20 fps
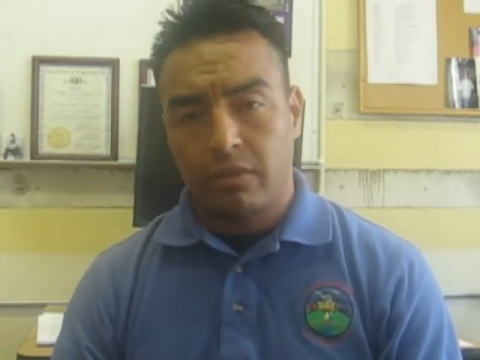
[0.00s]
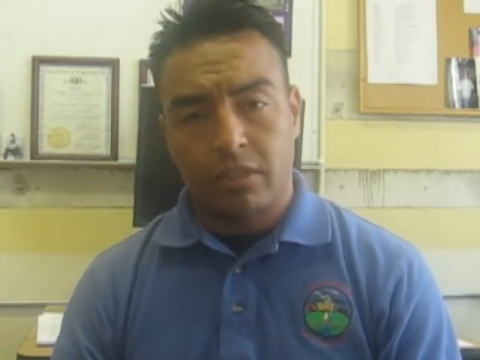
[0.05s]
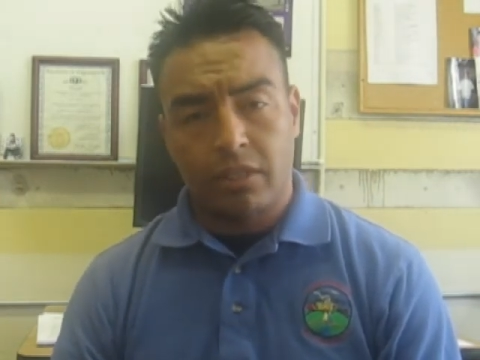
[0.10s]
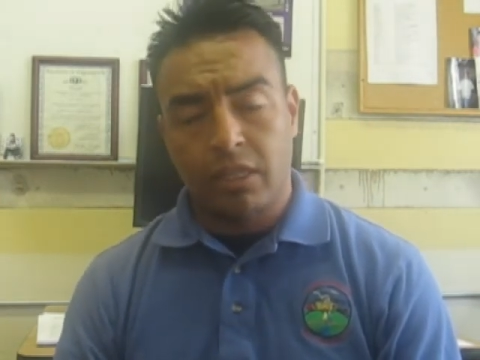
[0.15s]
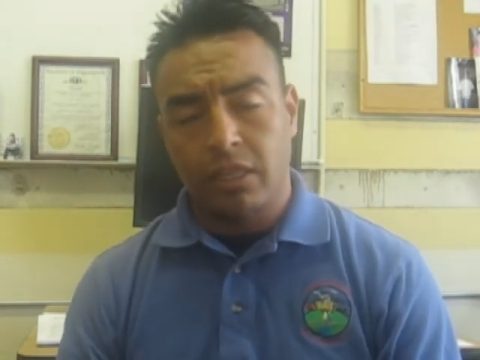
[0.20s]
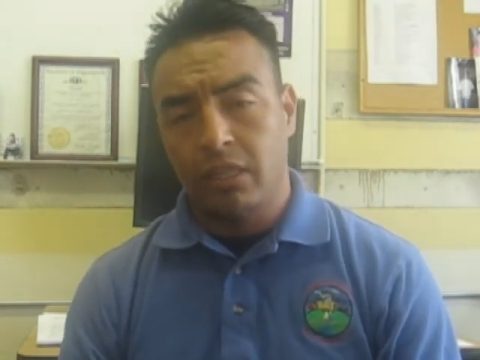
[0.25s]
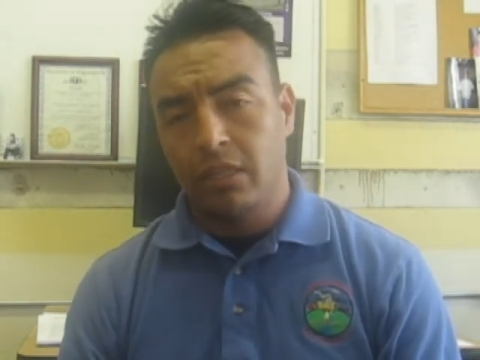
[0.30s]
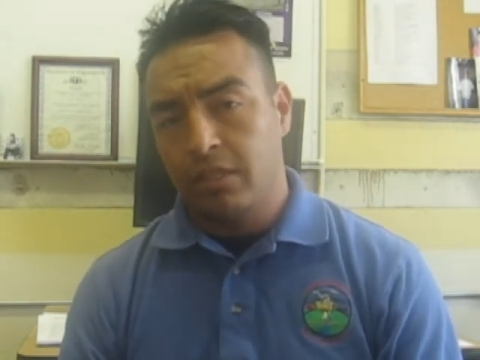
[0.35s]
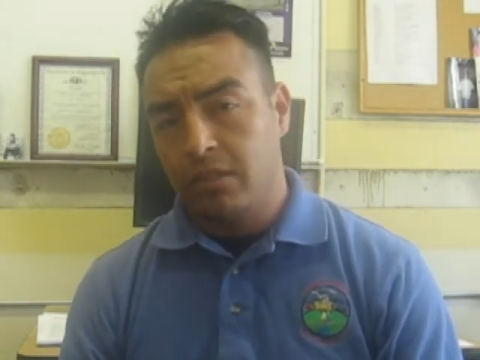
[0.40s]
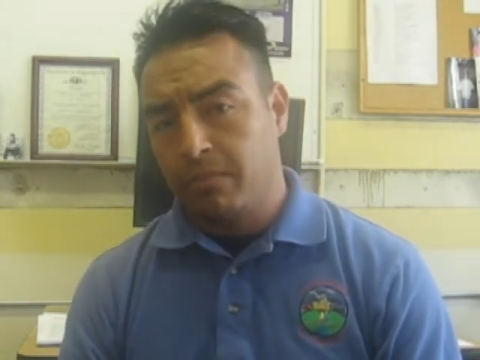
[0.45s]

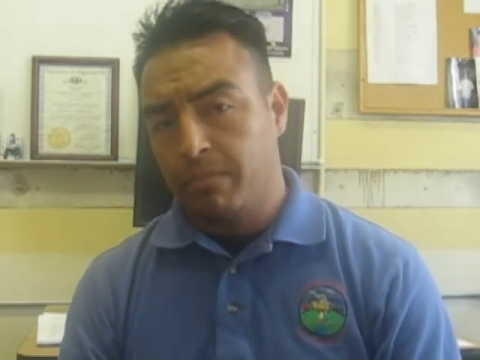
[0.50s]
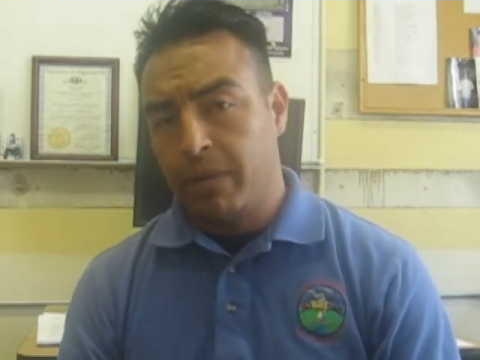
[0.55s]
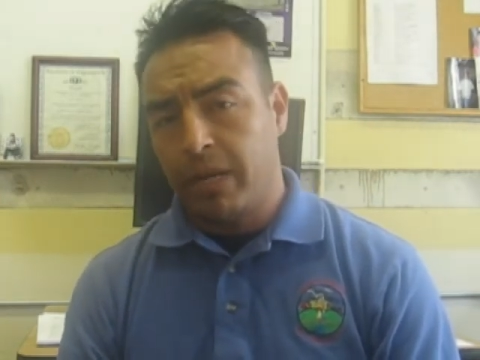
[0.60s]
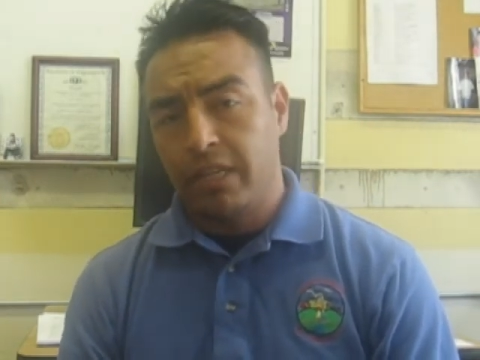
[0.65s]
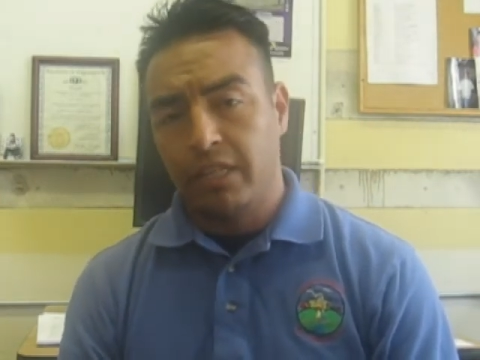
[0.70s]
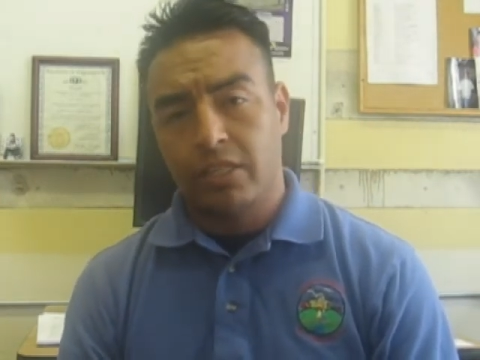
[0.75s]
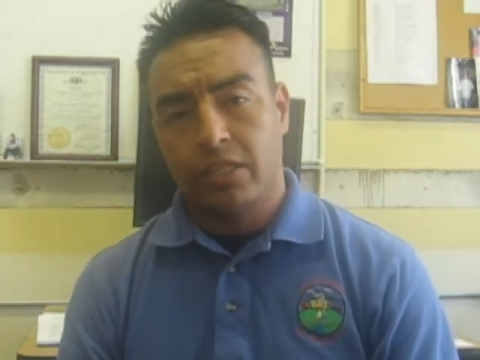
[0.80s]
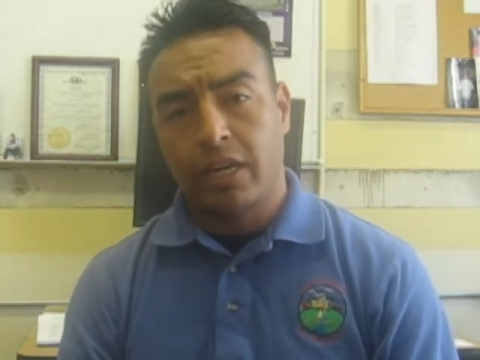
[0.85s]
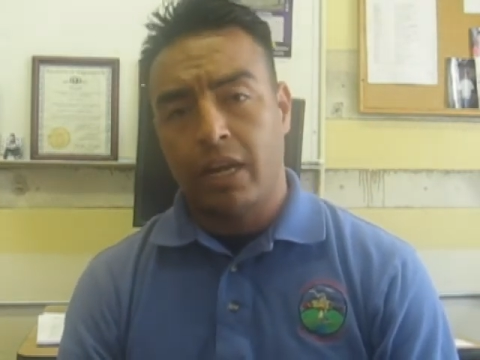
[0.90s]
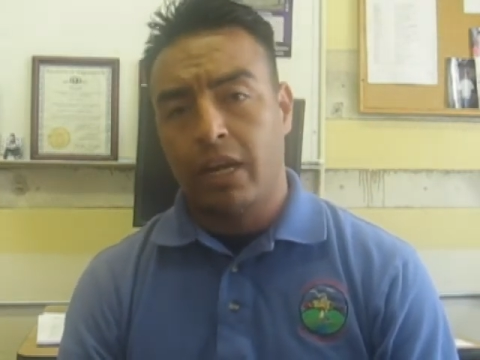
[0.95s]
teach
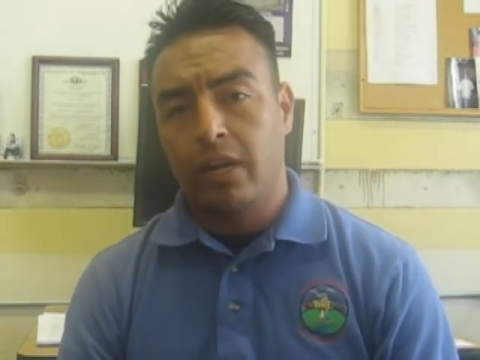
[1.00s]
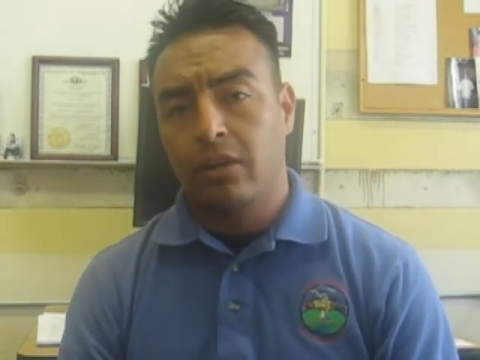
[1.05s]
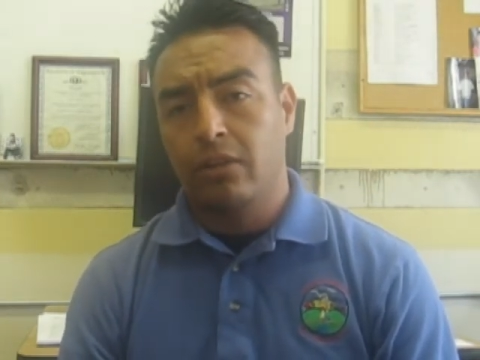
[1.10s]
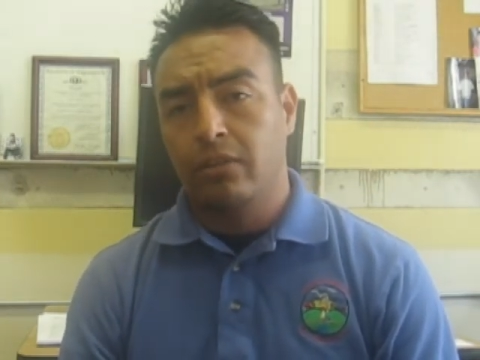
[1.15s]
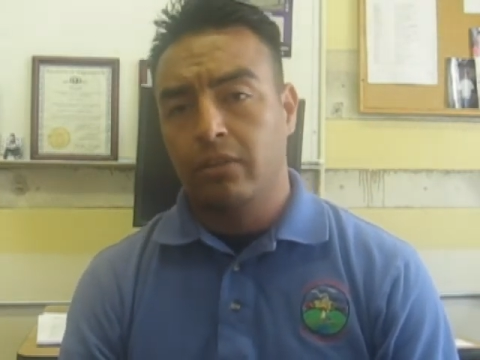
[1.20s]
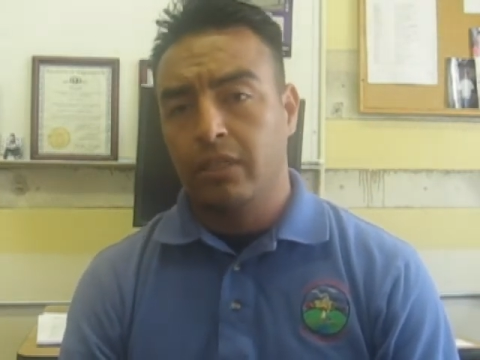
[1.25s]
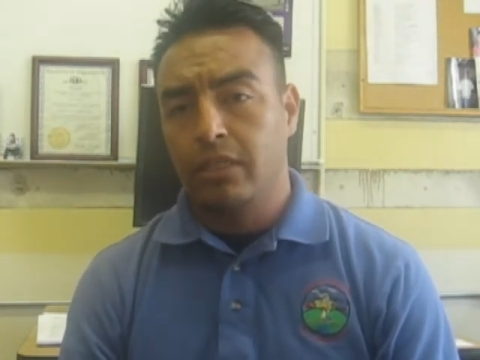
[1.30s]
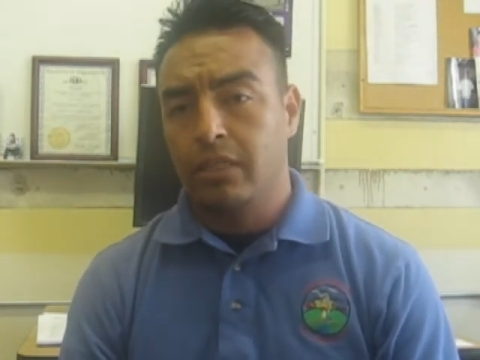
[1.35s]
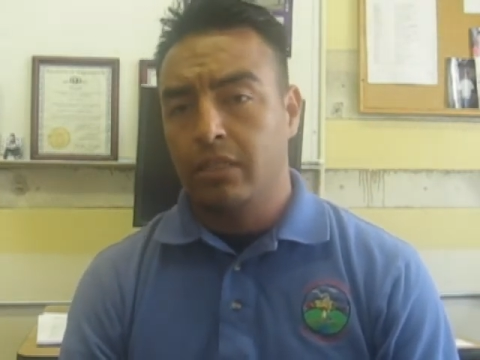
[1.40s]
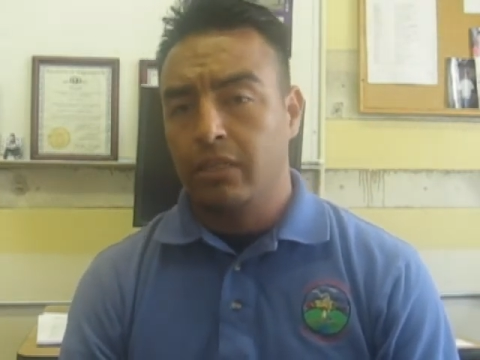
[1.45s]
my
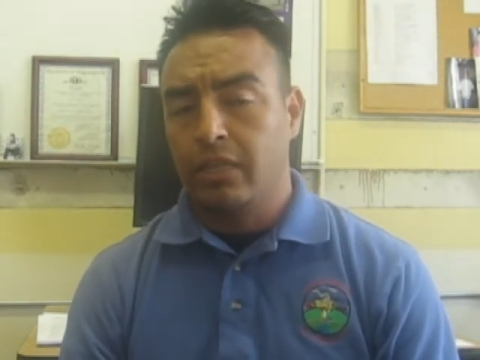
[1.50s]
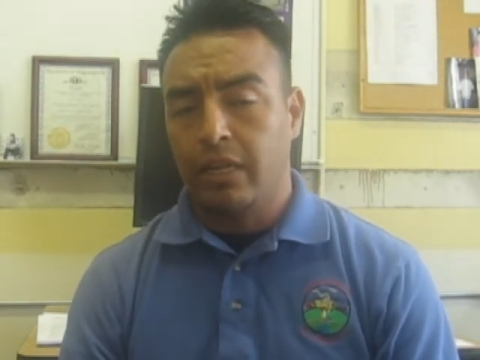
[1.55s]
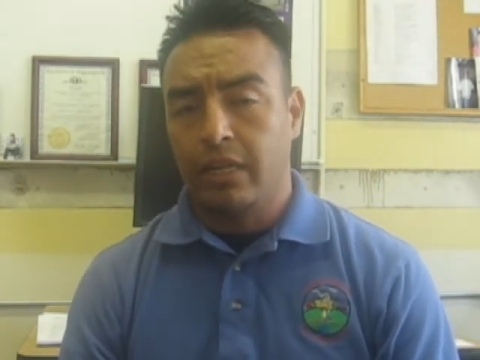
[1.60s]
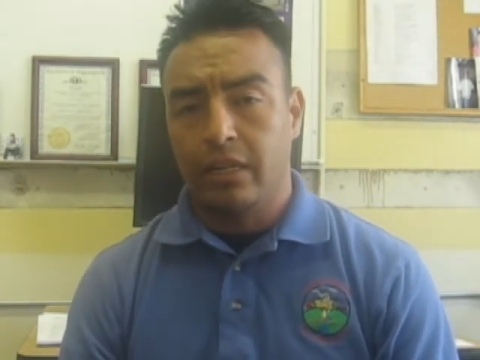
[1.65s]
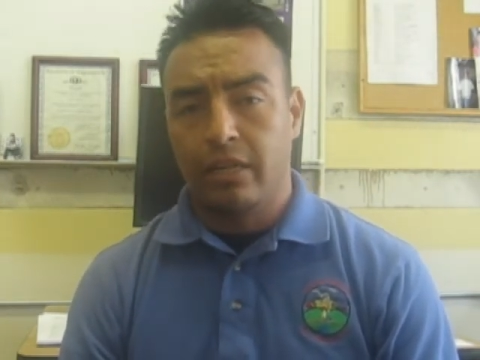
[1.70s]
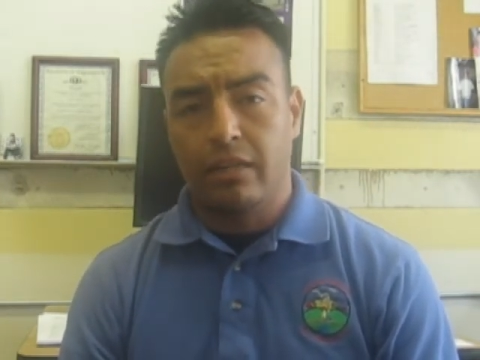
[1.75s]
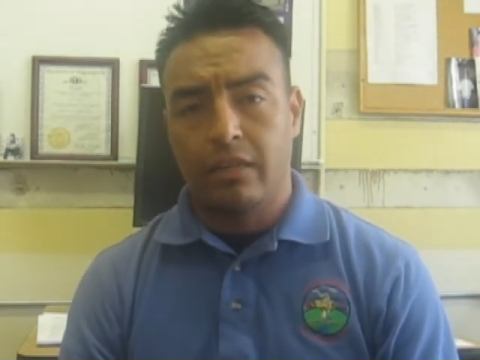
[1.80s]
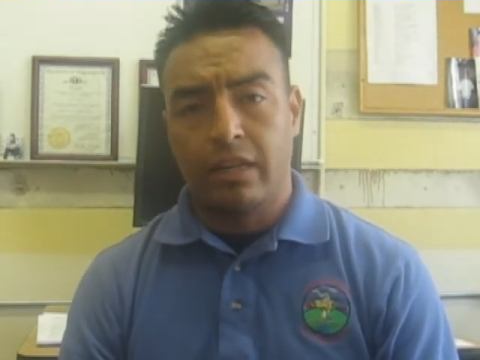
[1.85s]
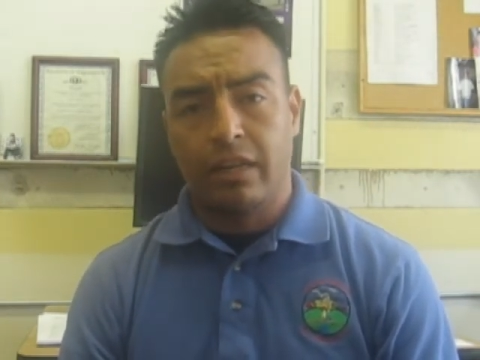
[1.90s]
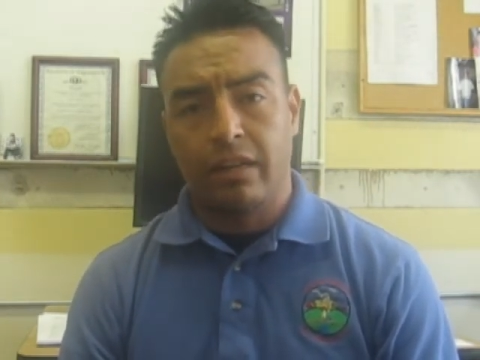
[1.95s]
child
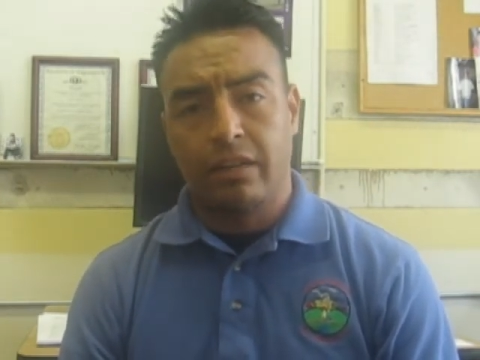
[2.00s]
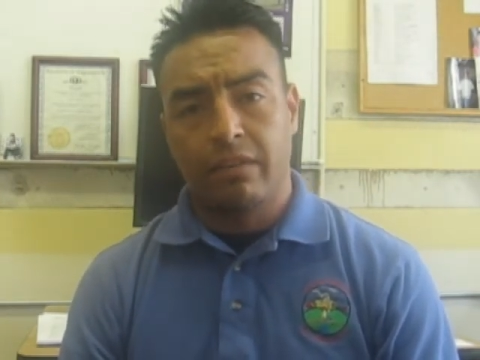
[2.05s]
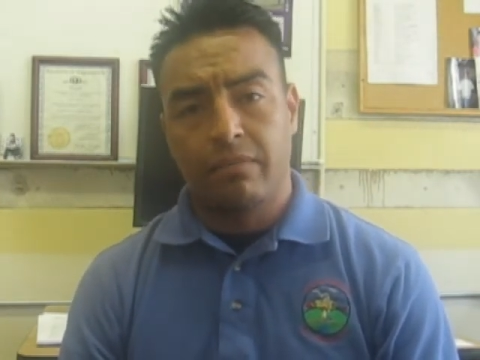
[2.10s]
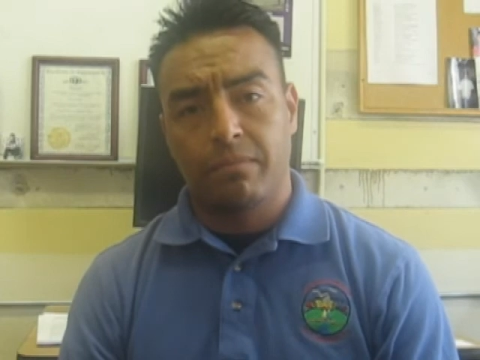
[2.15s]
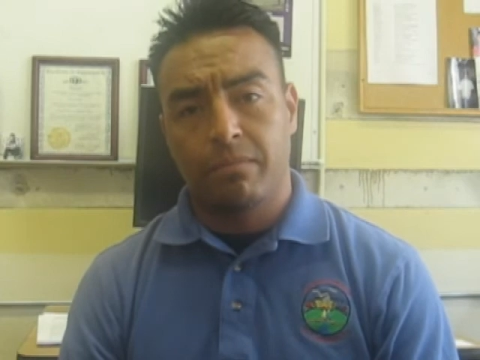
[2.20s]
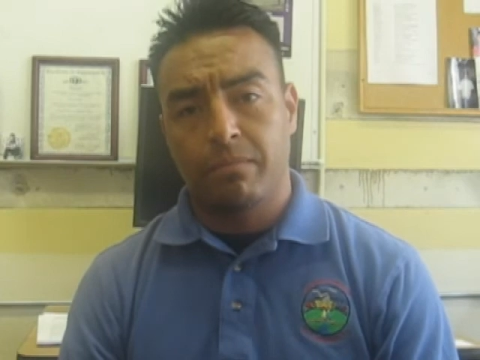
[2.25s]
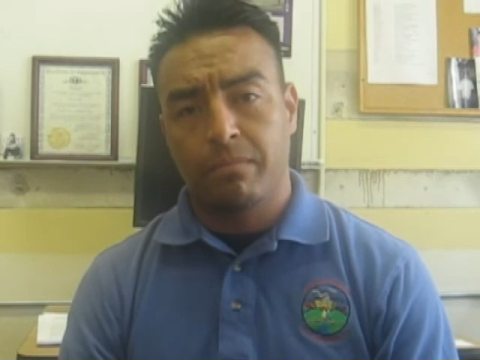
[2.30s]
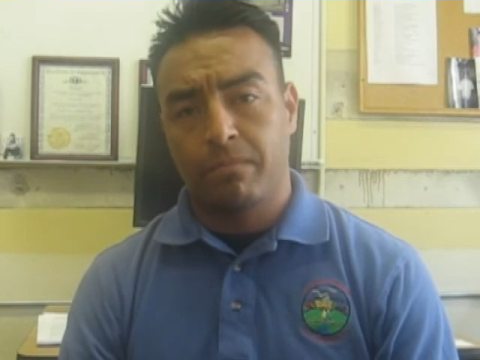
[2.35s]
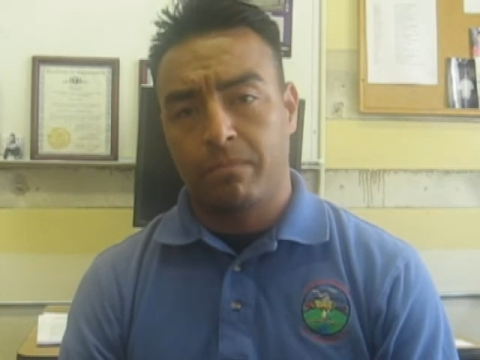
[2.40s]
and